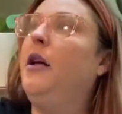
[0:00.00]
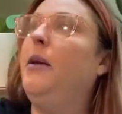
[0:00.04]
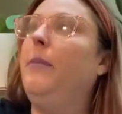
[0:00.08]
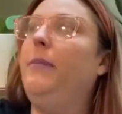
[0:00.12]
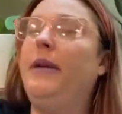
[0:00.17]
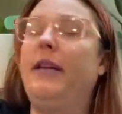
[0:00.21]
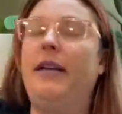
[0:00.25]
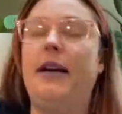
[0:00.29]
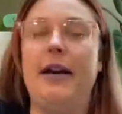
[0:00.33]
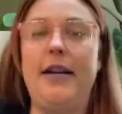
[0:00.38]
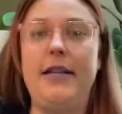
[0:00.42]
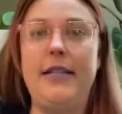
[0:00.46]

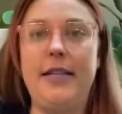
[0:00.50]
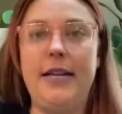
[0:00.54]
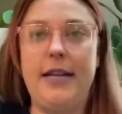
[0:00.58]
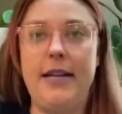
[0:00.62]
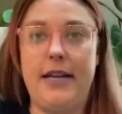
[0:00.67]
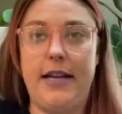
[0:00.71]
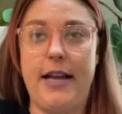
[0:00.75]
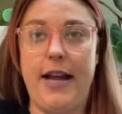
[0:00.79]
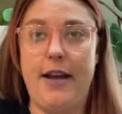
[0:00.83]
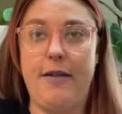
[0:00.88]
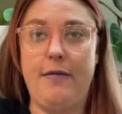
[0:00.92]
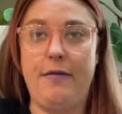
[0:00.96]
Because
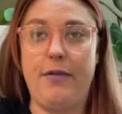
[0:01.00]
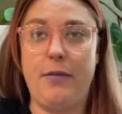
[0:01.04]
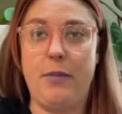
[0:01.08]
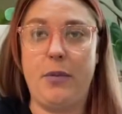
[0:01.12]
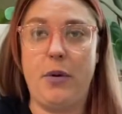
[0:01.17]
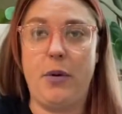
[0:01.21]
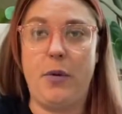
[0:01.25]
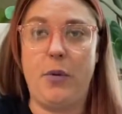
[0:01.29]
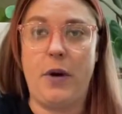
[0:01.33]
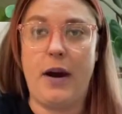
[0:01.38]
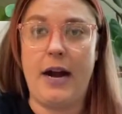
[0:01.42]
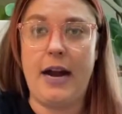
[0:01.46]
it came from
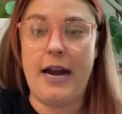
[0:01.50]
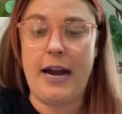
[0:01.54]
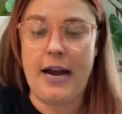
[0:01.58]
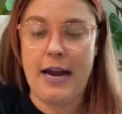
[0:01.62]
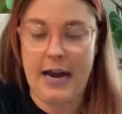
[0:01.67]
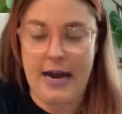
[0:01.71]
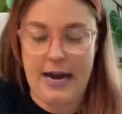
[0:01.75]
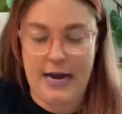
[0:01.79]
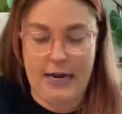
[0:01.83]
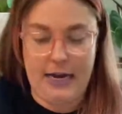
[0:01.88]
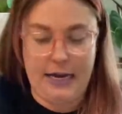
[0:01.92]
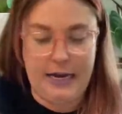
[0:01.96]

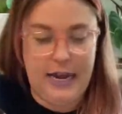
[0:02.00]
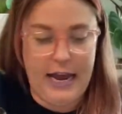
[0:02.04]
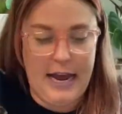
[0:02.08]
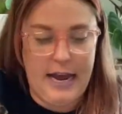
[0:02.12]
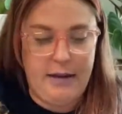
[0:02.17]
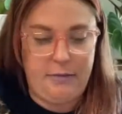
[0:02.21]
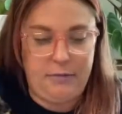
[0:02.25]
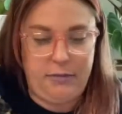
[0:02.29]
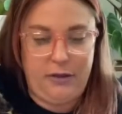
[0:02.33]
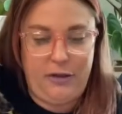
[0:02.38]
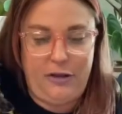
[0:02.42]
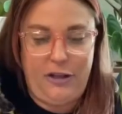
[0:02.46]
Hawaii and it
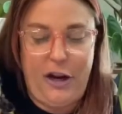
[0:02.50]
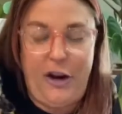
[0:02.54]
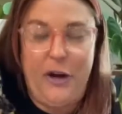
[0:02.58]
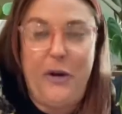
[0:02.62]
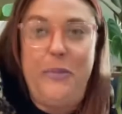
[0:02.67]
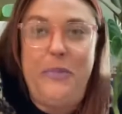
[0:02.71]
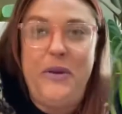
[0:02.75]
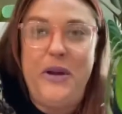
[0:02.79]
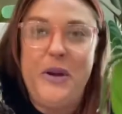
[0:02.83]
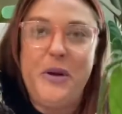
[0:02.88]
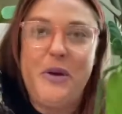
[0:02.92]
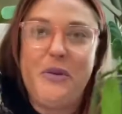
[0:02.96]
came so
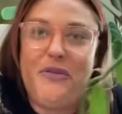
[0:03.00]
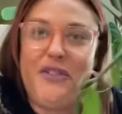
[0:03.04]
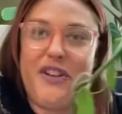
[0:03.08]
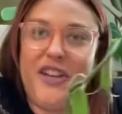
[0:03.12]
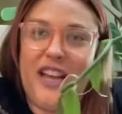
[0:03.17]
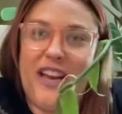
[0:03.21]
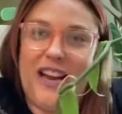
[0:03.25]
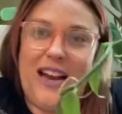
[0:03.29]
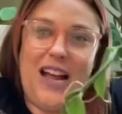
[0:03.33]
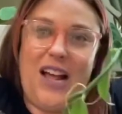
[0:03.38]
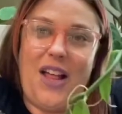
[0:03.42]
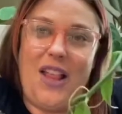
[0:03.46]
beautiful
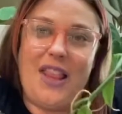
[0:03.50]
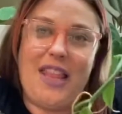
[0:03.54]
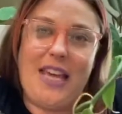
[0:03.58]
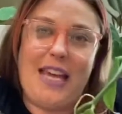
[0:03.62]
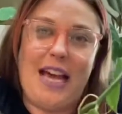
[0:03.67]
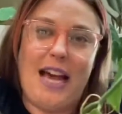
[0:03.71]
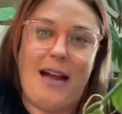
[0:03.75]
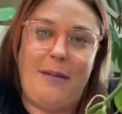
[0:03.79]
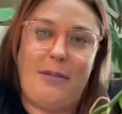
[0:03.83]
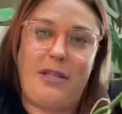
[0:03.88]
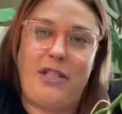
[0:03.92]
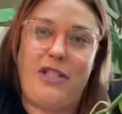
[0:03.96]
and
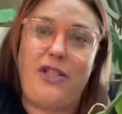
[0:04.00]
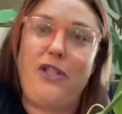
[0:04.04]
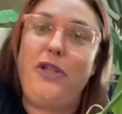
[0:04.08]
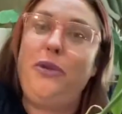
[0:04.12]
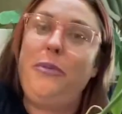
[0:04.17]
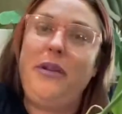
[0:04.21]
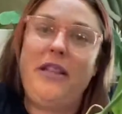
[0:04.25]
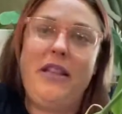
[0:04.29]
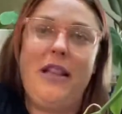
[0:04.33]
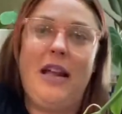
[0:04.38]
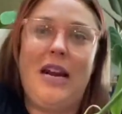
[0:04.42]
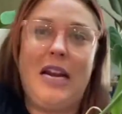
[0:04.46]
healthy, I'm
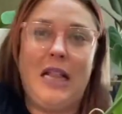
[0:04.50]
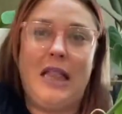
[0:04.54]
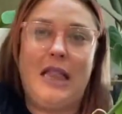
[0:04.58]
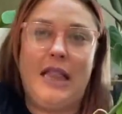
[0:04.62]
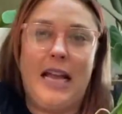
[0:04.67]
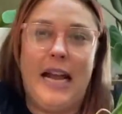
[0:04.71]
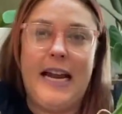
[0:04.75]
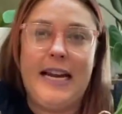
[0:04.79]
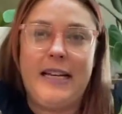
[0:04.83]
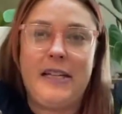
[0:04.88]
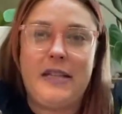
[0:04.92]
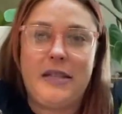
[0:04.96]
assuming that it
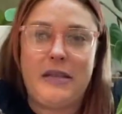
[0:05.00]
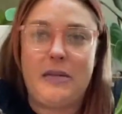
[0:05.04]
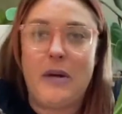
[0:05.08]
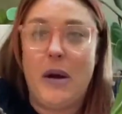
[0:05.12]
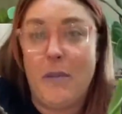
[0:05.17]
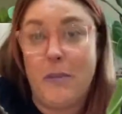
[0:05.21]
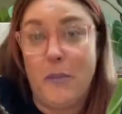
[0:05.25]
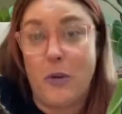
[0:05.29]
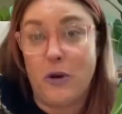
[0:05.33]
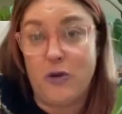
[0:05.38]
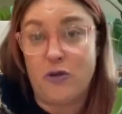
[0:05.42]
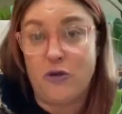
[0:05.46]
likes a
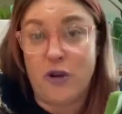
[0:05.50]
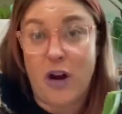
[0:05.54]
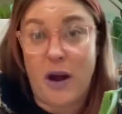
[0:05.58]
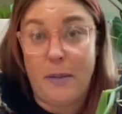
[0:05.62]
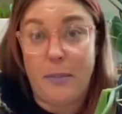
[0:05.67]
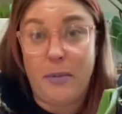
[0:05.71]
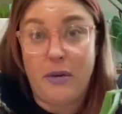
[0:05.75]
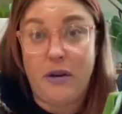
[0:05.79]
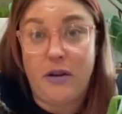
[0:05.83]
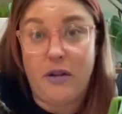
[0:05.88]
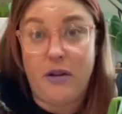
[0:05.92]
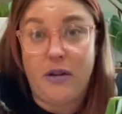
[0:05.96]
more
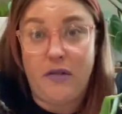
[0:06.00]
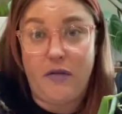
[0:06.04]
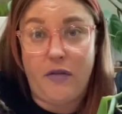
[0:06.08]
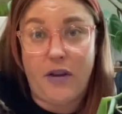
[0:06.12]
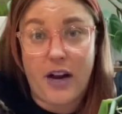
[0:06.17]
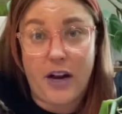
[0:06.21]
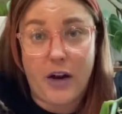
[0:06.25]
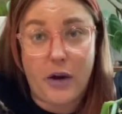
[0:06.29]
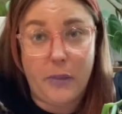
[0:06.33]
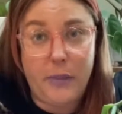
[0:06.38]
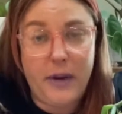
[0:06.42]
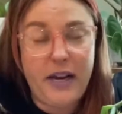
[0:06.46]
tropical
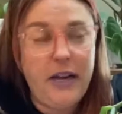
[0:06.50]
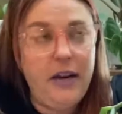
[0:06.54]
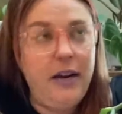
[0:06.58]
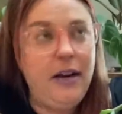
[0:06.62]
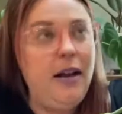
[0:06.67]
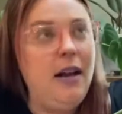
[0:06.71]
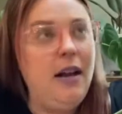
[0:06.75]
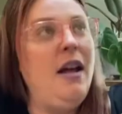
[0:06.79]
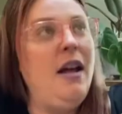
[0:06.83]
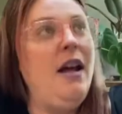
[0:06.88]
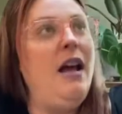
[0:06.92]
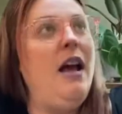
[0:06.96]
environment,
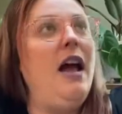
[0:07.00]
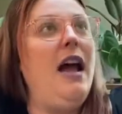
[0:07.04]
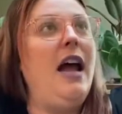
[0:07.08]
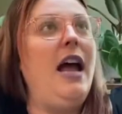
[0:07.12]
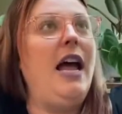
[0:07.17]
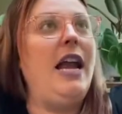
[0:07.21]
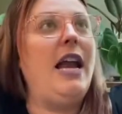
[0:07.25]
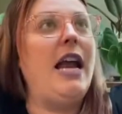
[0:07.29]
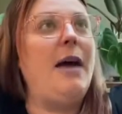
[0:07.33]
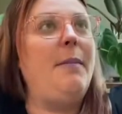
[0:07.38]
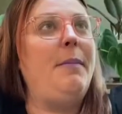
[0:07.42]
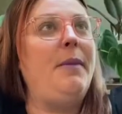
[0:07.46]

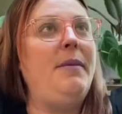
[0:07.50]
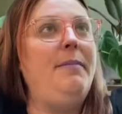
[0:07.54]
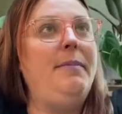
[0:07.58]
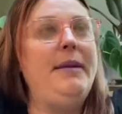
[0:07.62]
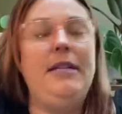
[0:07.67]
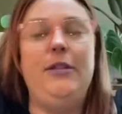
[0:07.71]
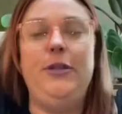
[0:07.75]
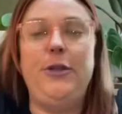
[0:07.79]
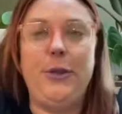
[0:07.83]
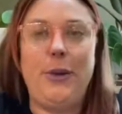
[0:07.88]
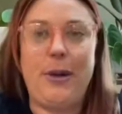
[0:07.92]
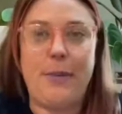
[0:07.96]
and I'm gonna be
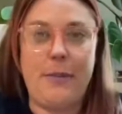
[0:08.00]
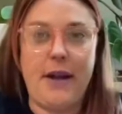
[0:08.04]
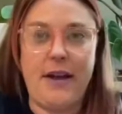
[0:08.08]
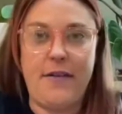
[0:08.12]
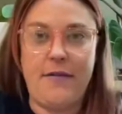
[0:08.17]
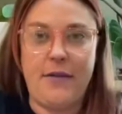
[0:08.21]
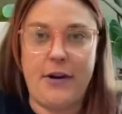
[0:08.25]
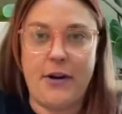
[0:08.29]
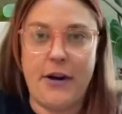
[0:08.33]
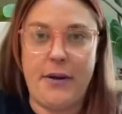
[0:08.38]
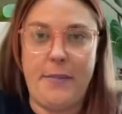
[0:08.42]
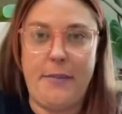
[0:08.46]
doing my
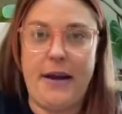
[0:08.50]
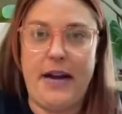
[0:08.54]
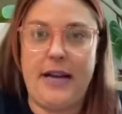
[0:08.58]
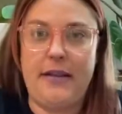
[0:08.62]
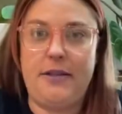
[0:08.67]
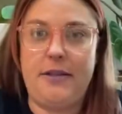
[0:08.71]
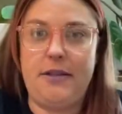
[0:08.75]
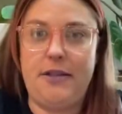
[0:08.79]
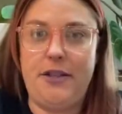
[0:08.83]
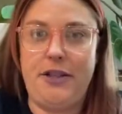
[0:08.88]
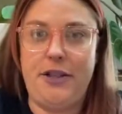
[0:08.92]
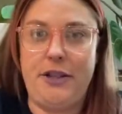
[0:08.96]
very
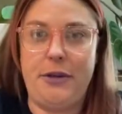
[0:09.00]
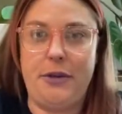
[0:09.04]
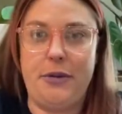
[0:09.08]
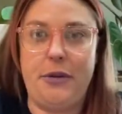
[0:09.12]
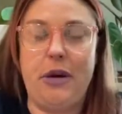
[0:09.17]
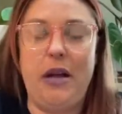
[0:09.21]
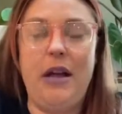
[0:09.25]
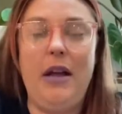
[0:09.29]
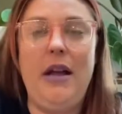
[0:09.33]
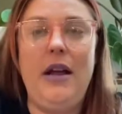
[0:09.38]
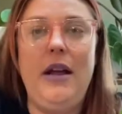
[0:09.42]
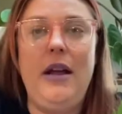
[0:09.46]
best to
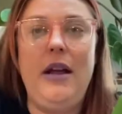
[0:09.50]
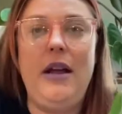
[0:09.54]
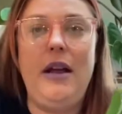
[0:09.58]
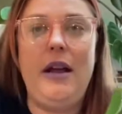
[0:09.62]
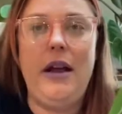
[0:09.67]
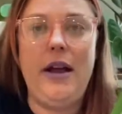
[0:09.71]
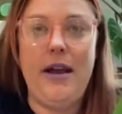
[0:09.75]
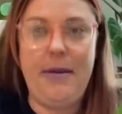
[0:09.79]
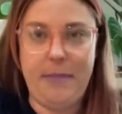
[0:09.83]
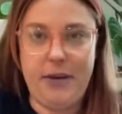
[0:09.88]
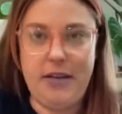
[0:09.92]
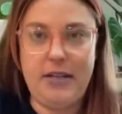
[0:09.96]

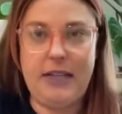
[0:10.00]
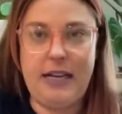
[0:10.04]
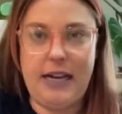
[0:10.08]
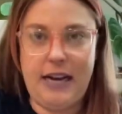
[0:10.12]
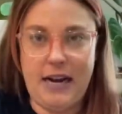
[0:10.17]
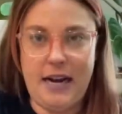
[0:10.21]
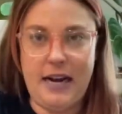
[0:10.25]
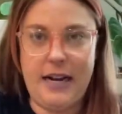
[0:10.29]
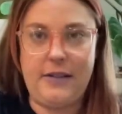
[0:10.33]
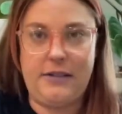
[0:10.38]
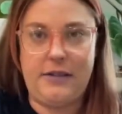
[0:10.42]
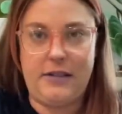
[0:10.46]

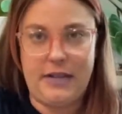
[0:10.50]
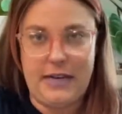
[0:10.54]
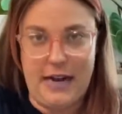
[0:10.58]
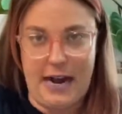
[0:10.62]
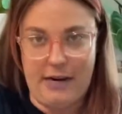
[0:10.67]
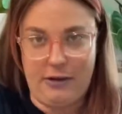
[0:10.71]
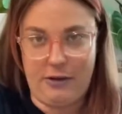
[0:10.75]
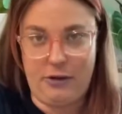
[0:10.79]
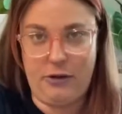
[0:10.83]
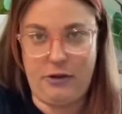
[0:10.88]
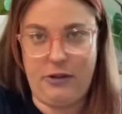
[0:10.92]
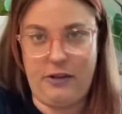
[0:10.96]
imitate its
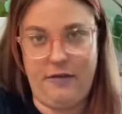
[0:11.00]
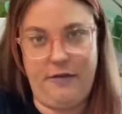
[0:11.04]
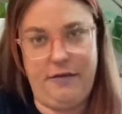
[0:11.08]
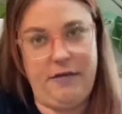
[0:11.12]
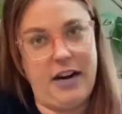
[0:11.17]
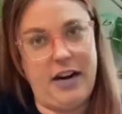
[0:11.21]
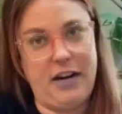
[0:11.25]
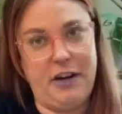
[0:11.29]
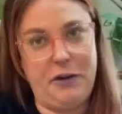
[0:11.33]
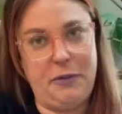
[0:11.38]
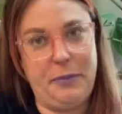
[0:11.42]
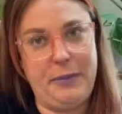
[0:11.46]
natural
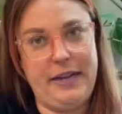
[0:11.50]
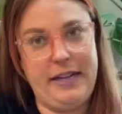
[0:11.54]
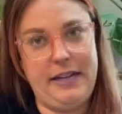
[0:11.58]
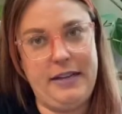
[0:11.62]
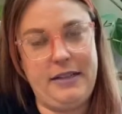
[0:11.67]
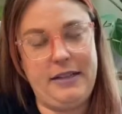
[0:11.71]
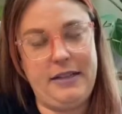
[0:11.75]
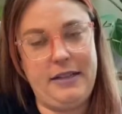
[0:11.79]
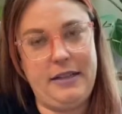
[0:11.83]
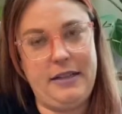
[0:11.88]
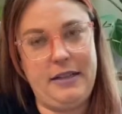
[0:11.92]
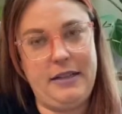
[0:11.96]
environment
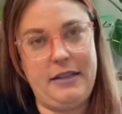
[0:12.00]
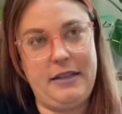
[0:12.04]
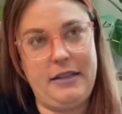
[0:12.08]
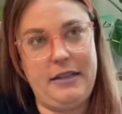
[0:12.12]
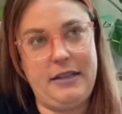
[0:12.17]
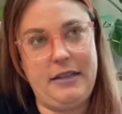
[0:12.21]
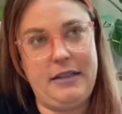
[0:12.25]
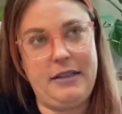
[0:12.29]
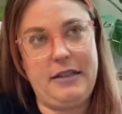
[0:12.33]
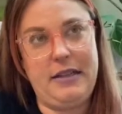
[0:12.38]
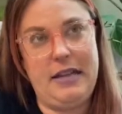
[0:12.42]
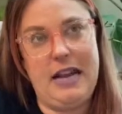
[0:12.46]

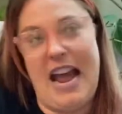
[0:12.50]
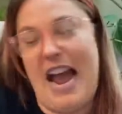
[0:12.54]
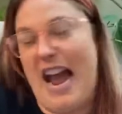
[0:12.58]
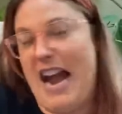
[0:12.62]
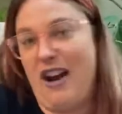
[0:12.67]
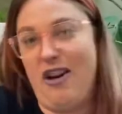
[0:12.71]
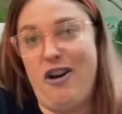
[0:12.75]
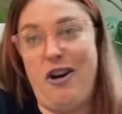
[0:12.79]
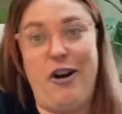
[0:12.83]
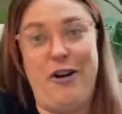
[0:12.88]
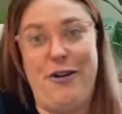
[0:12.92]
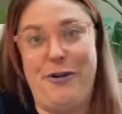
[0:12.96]
at
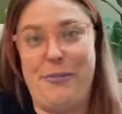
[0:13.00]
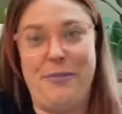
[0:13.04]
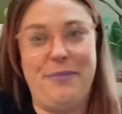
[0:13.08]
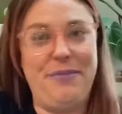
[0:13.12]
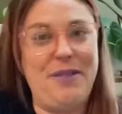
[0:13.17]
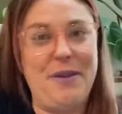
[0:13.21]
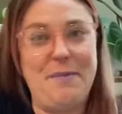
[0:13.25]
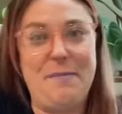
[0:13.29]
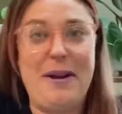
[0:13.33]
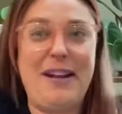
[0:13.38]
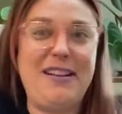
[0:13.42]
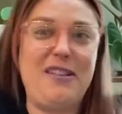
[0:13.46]
home
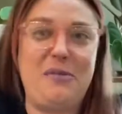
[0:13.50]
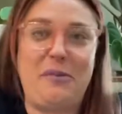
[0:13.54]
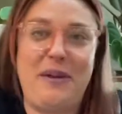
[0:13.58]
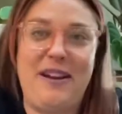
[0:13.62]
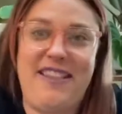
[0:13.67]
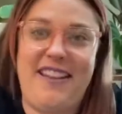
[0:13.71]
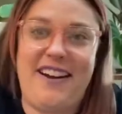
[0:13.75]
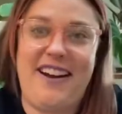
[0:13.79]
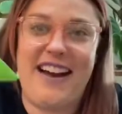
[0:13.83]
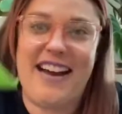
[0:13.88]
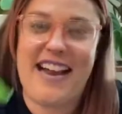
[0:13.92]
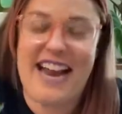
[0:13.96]
the best way
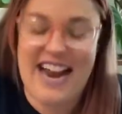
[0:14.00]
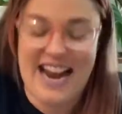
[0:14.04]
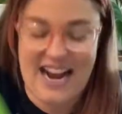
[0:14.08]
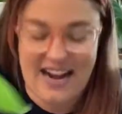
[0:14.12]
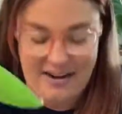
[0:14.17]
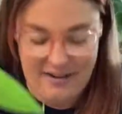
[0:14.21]
that I can.